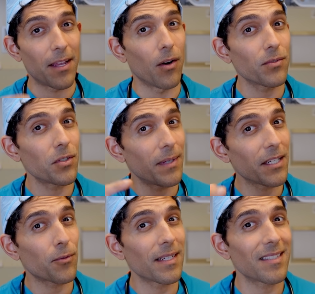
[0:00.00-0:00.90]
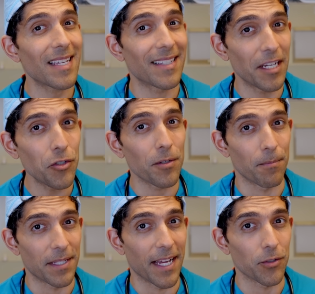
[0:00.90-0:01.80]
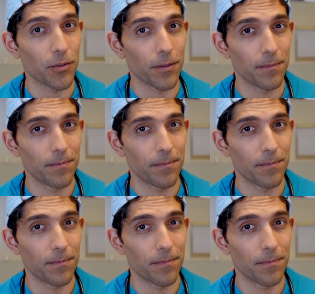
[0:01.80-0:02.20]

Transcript: also increase the addiction potential.